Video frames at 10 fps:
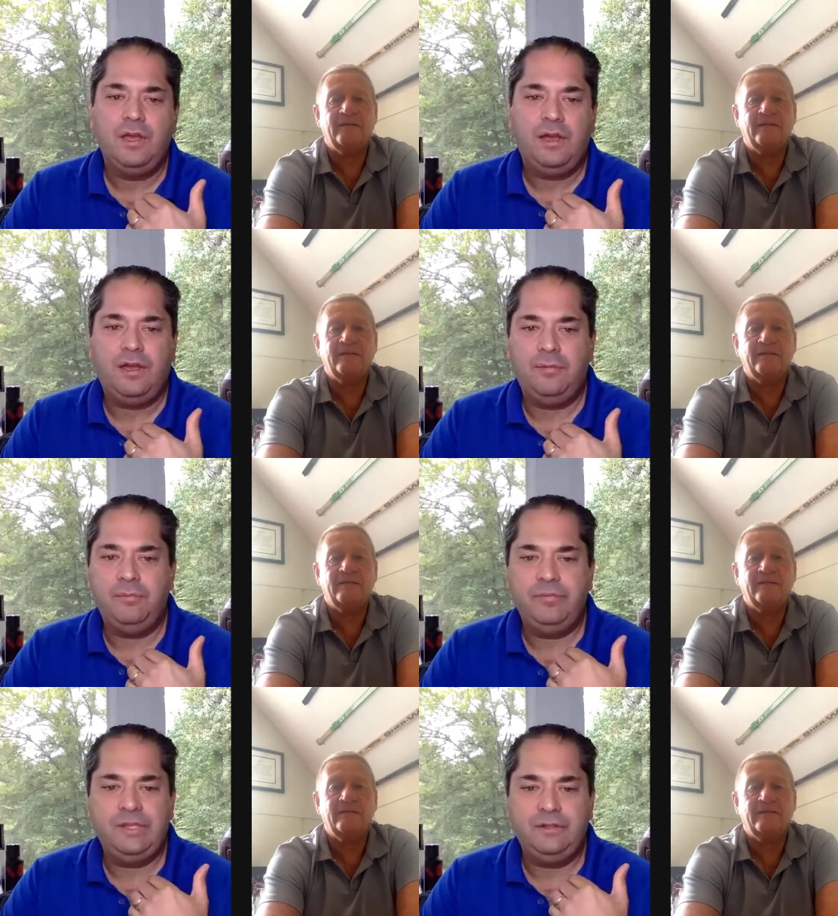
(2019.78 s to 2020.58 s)
Speaker 1: um,
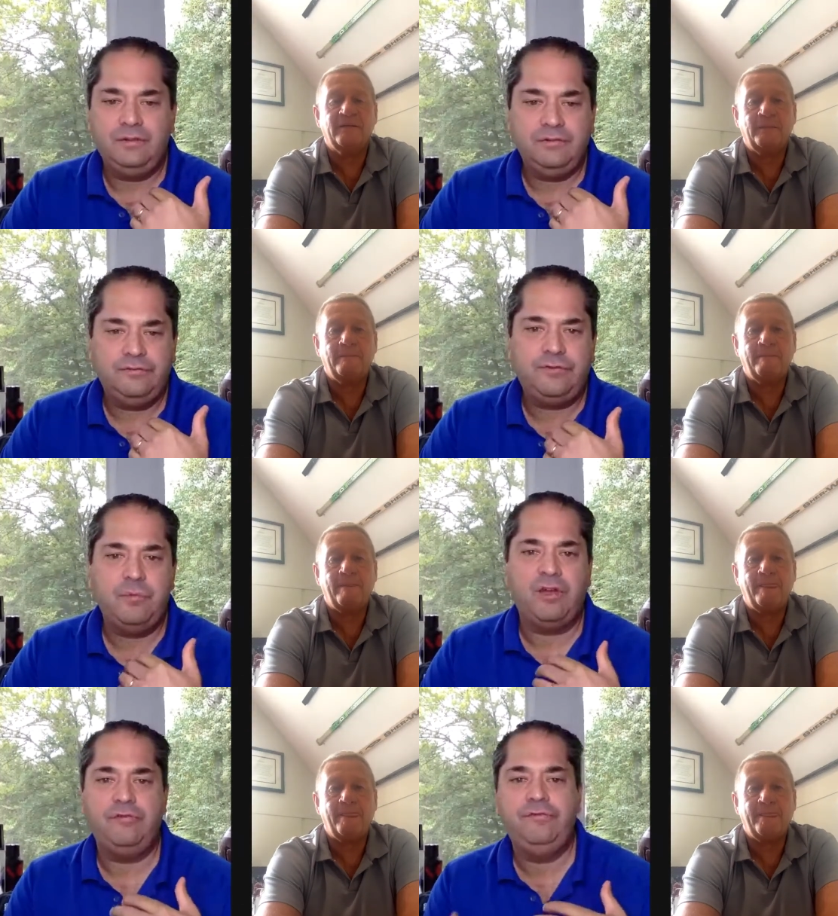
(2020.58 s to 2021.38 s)
it from
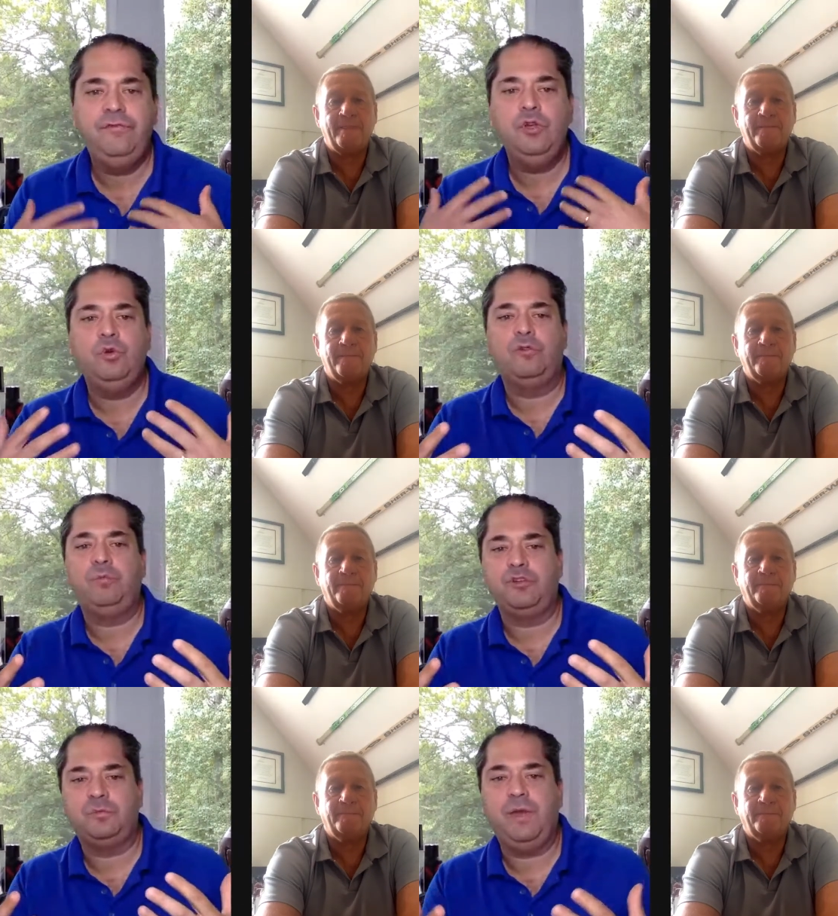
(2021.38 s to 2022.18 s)
a viewer
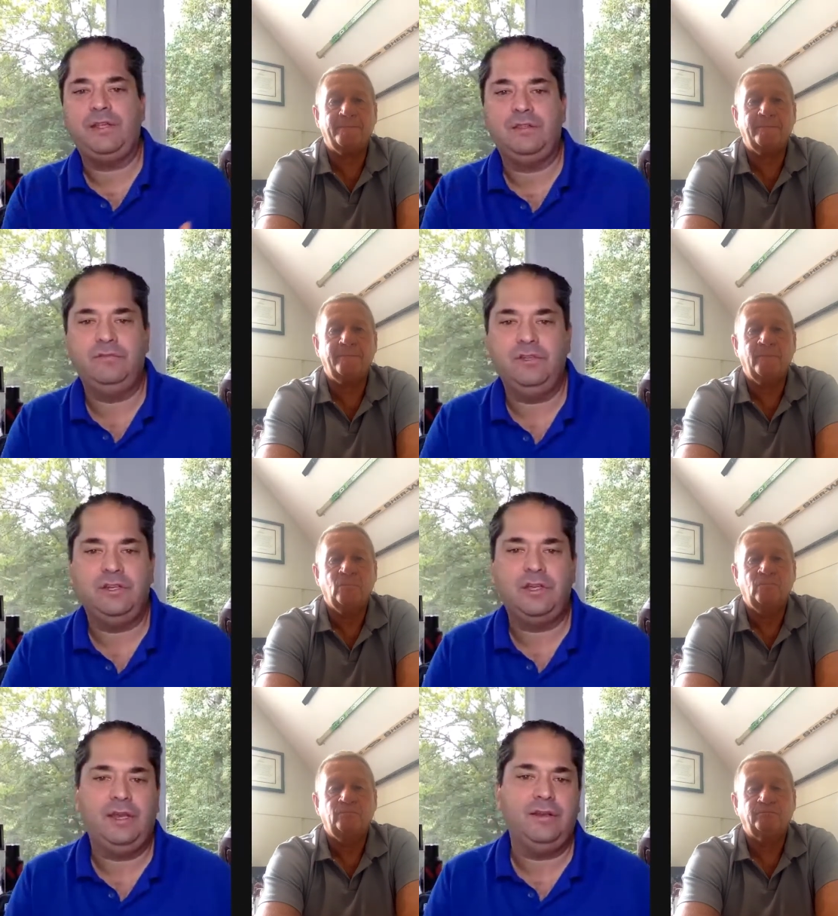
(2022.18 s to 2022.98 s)
perspective and,
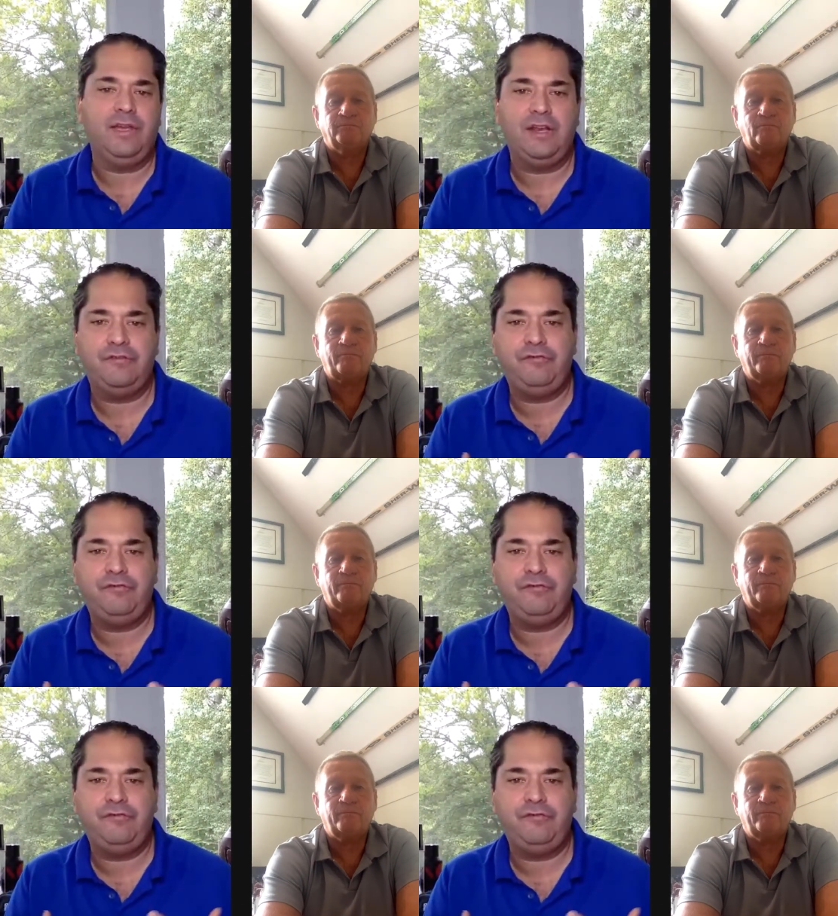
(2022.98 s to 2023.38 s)
and, and a